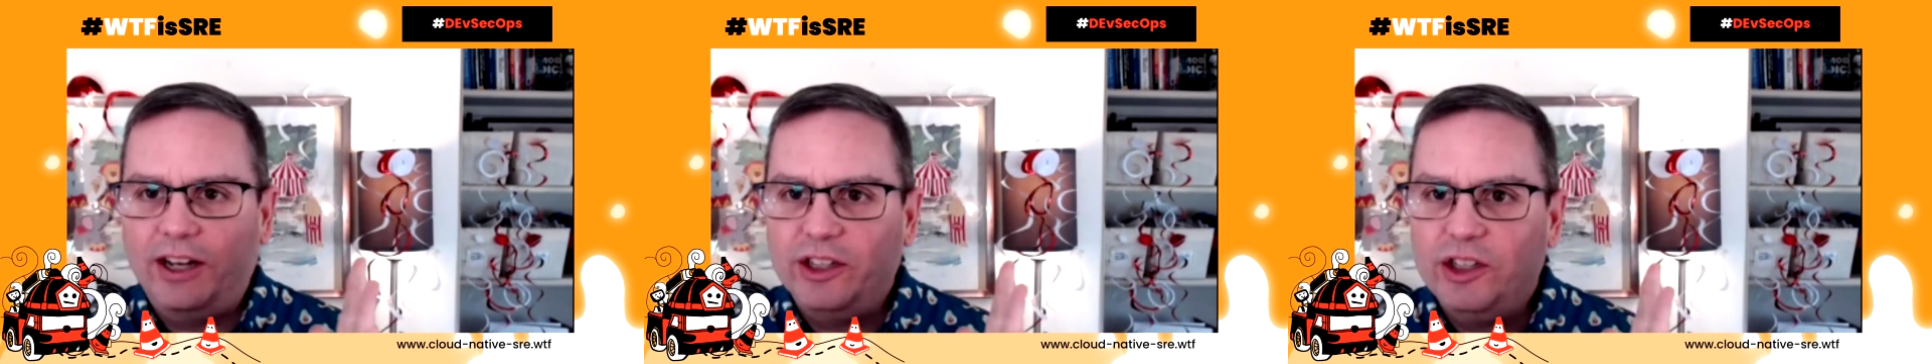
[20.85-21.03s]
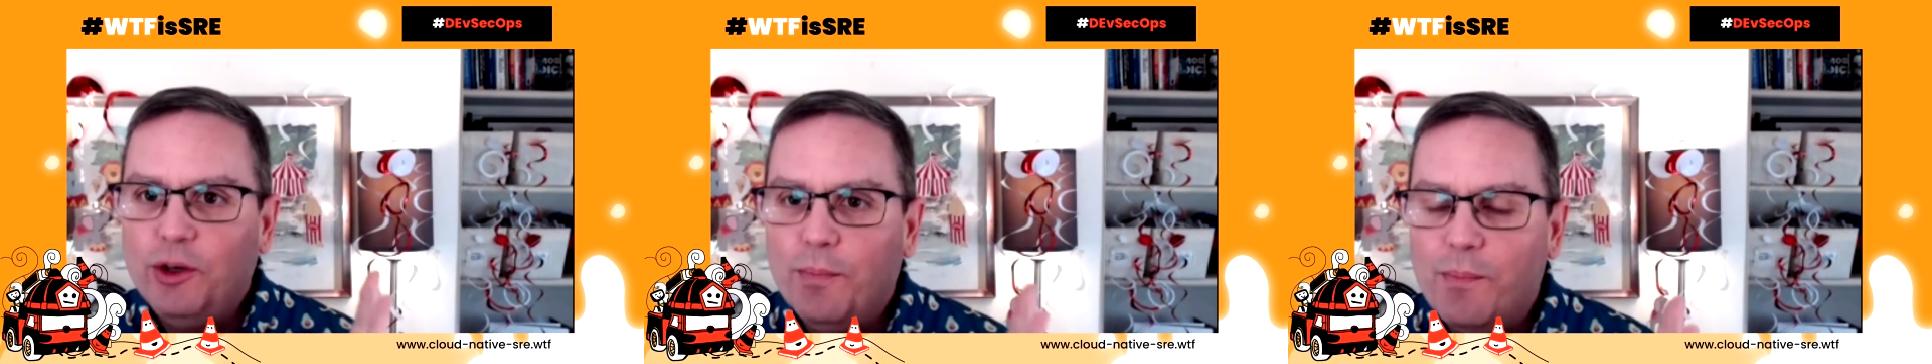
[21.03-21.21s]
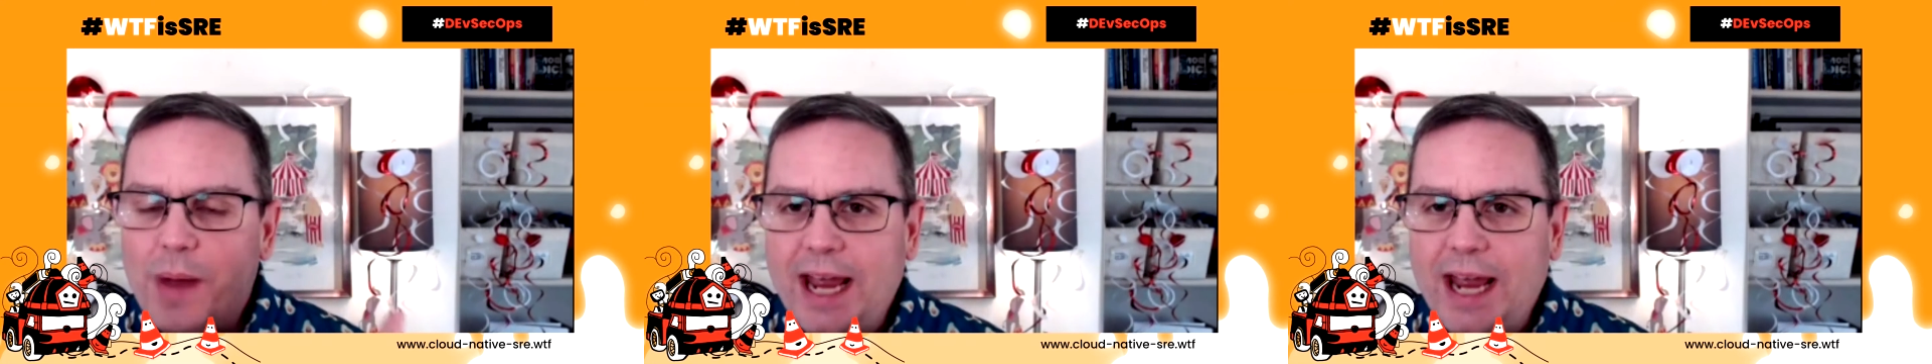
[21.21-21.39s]

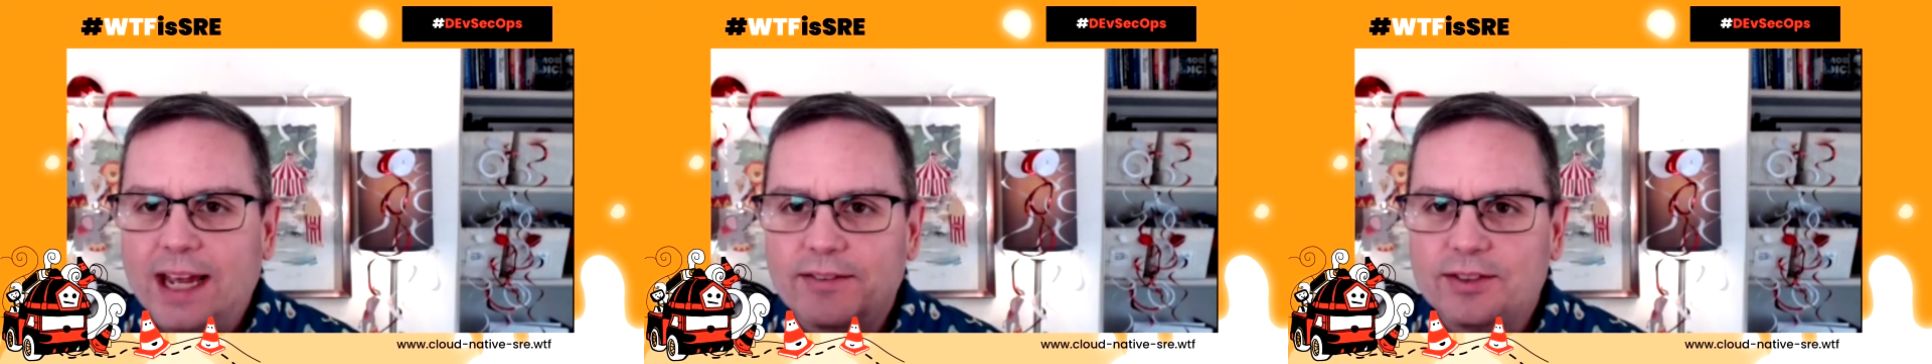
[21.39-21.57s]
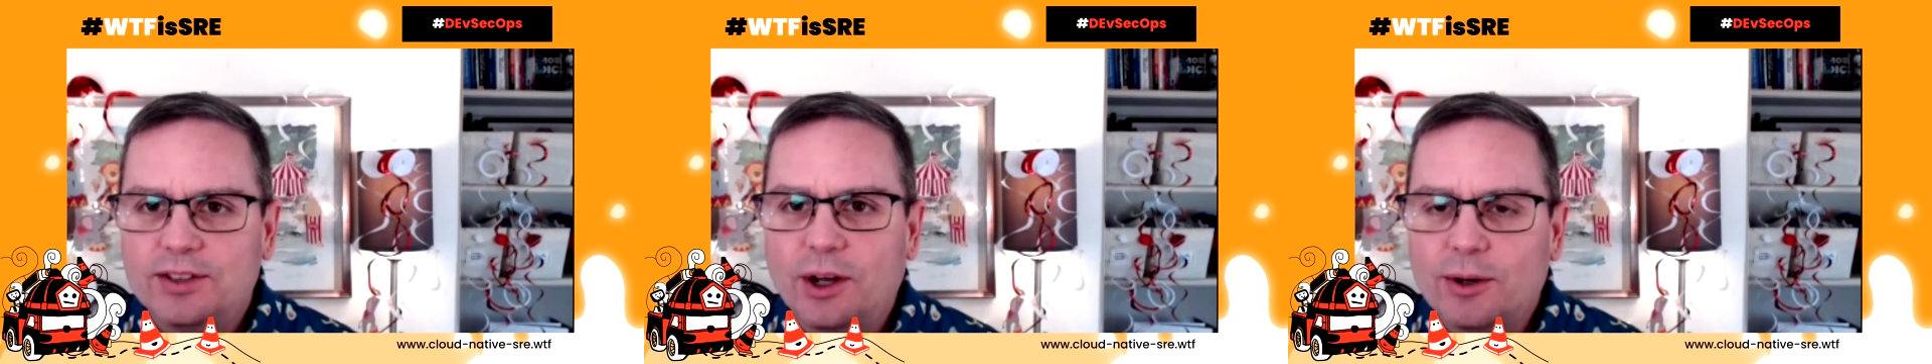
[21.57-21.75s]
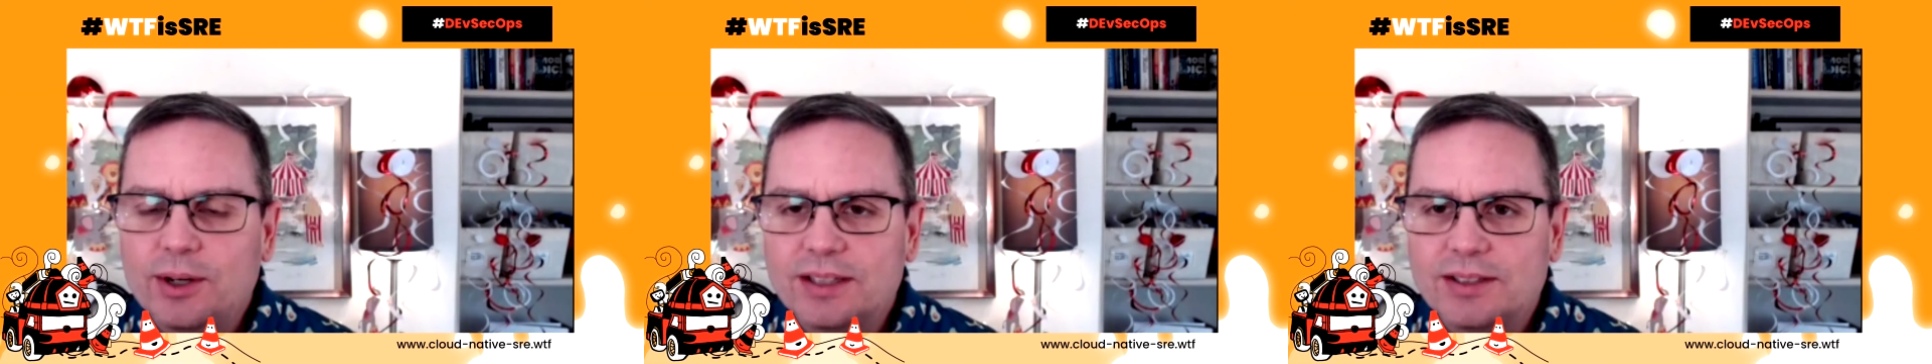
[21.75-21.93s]
You may have
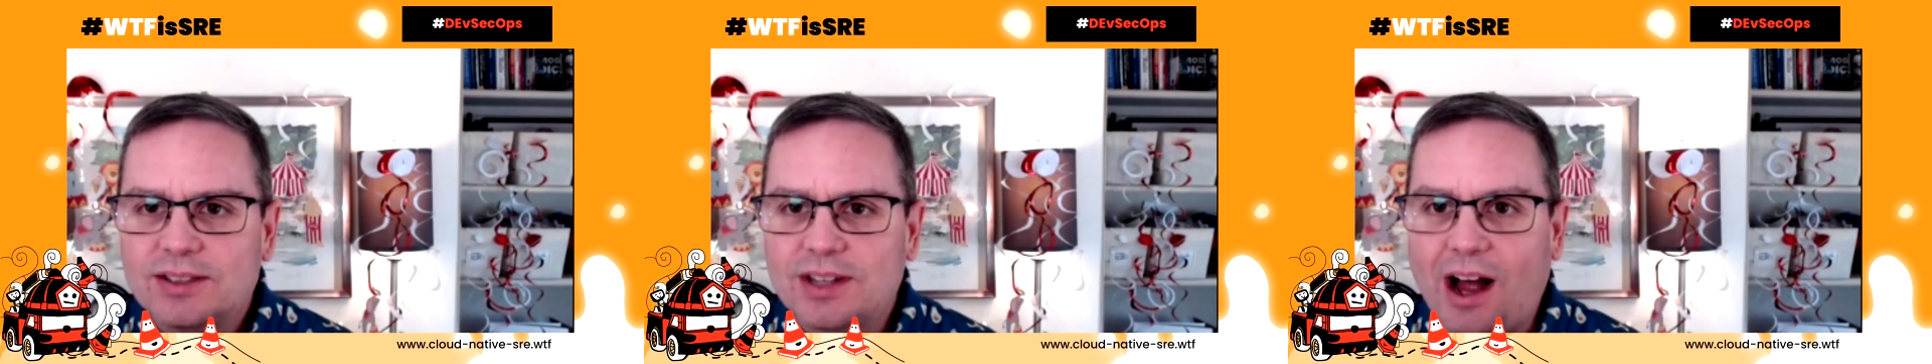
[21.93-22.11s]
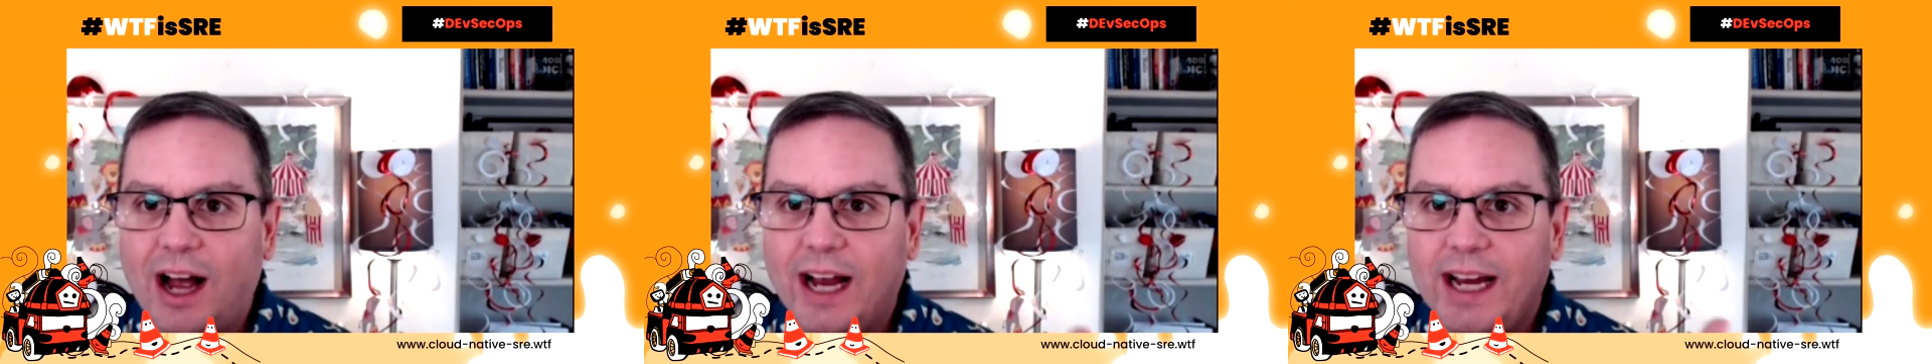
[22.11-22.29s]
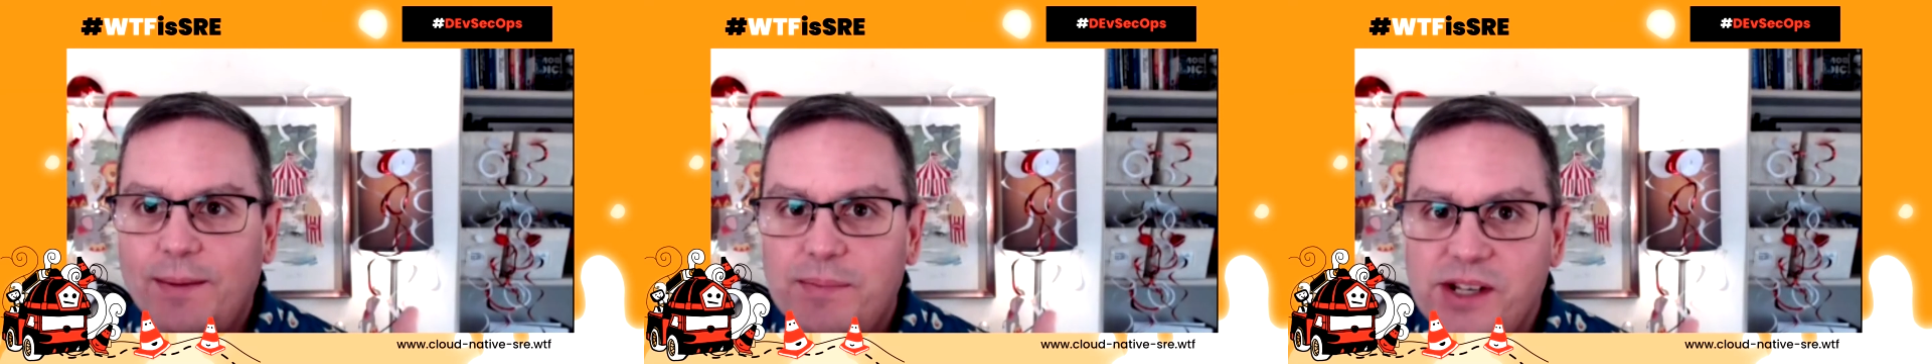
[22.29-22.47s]
noticed
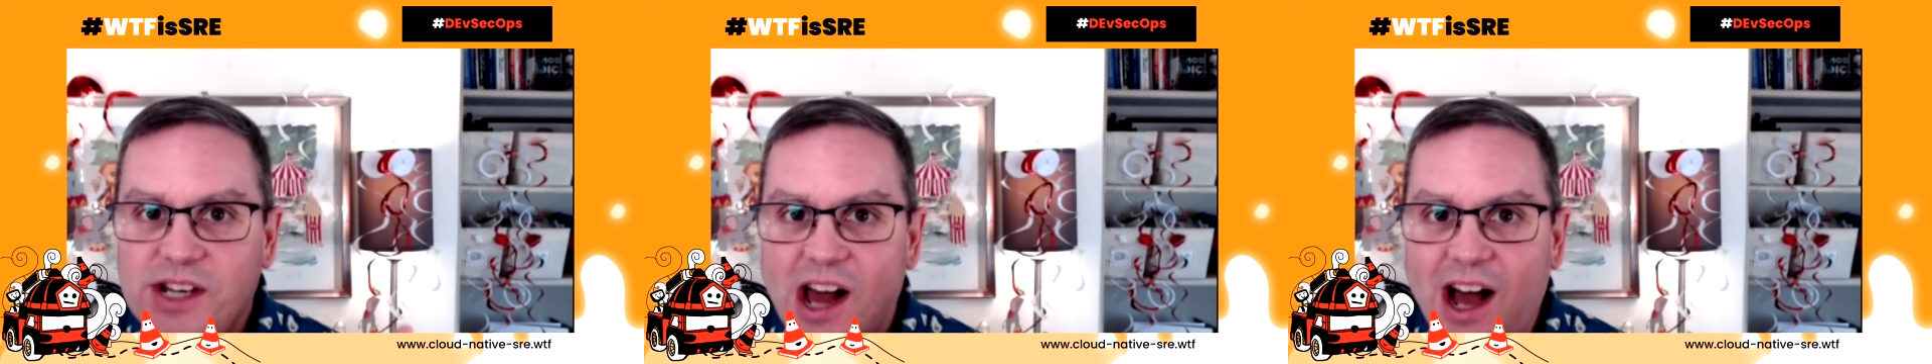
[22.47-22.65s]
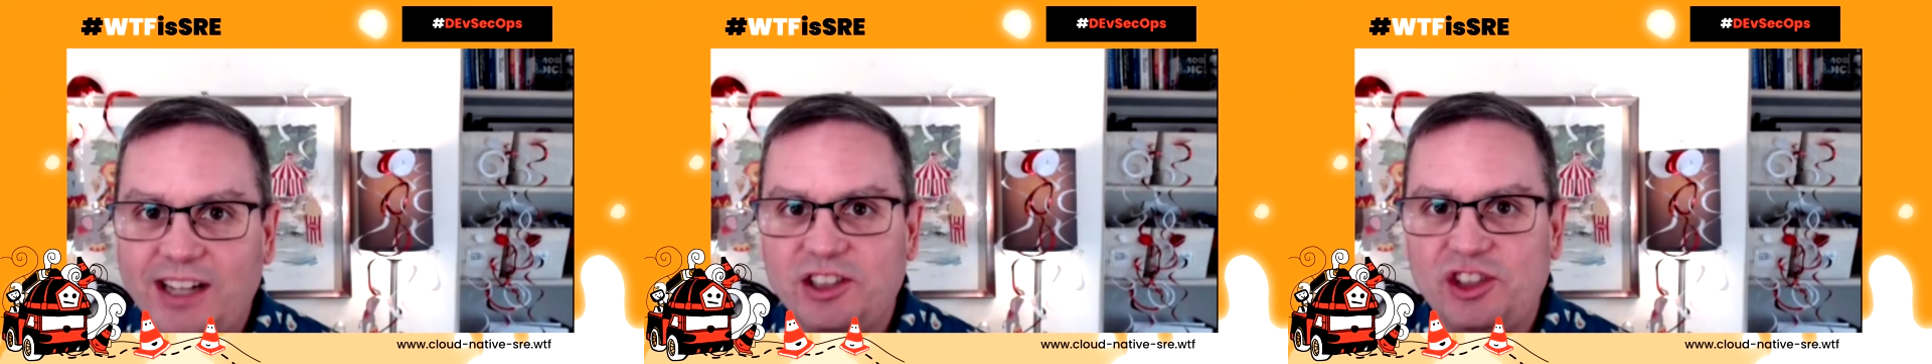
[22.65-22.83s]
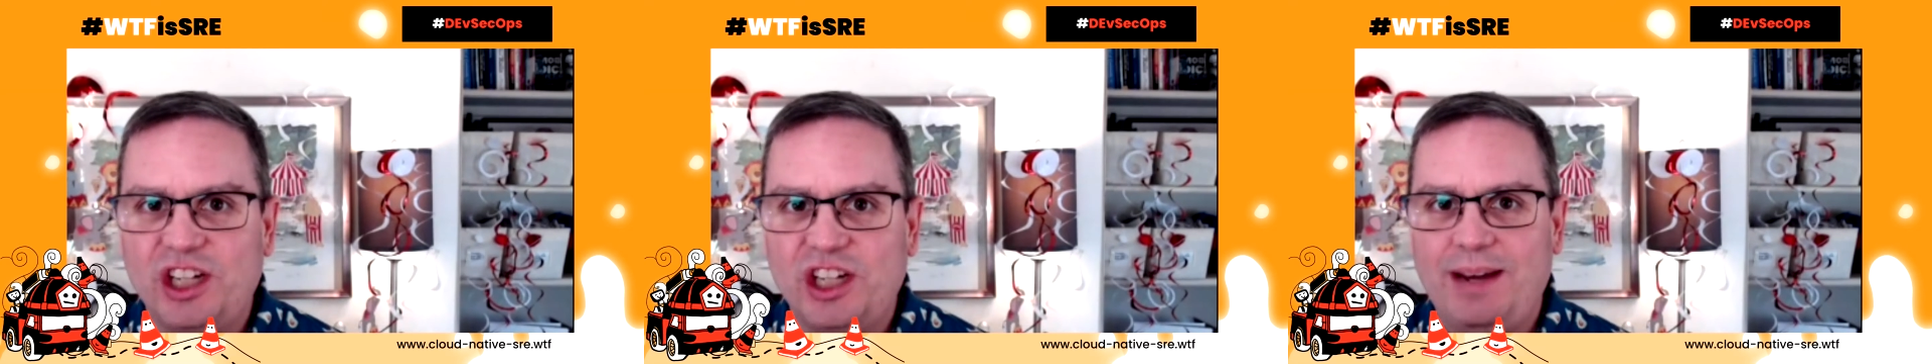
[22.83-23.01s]
I am
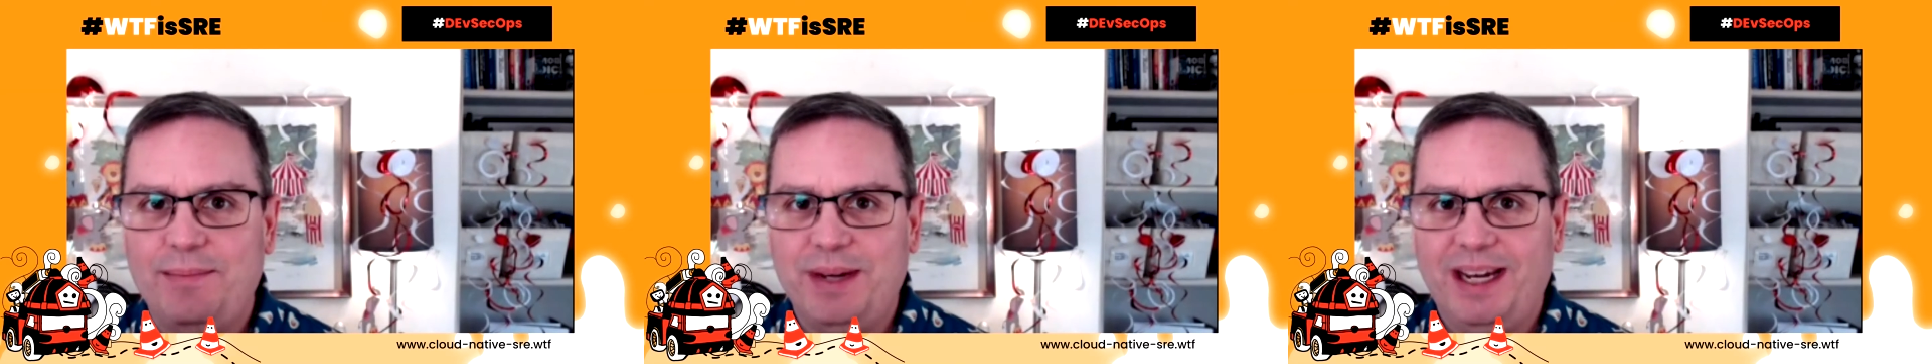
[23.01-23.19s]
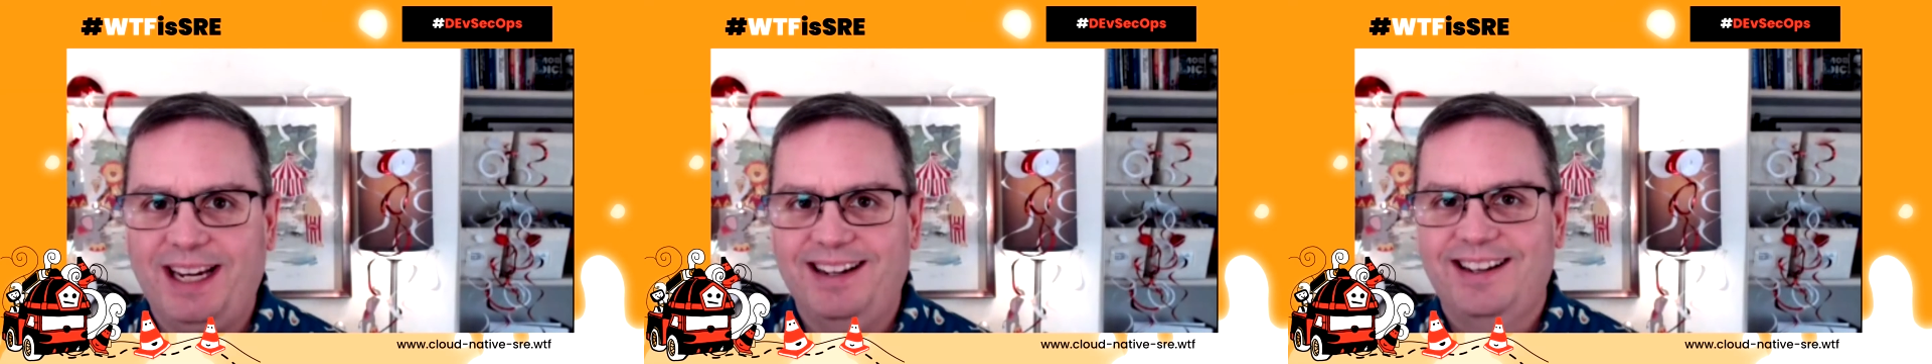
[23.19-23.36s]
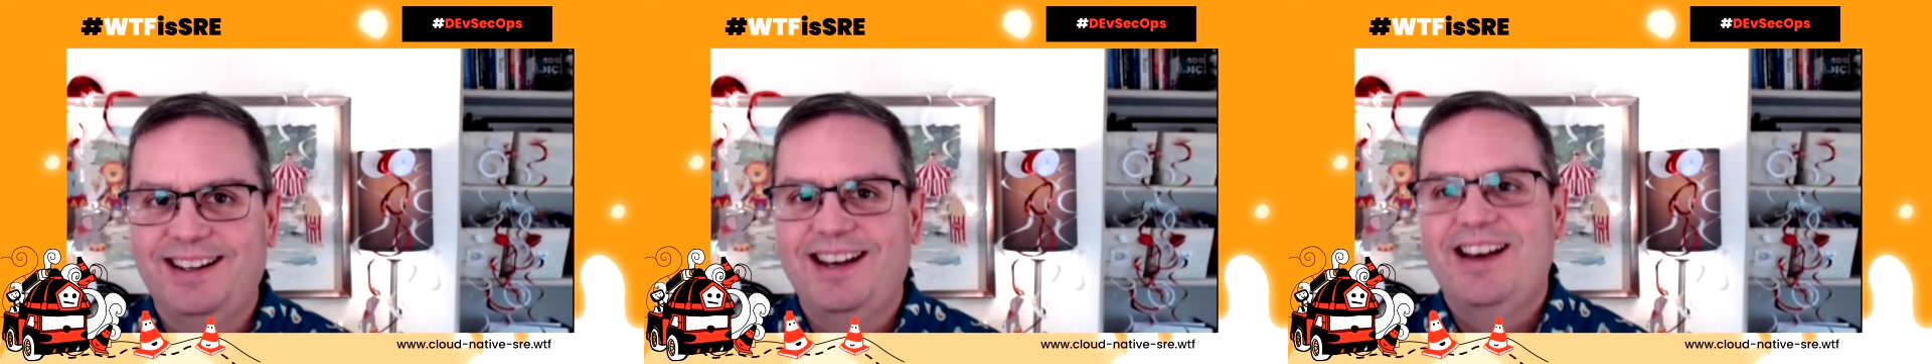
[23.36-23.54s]
not Jamie.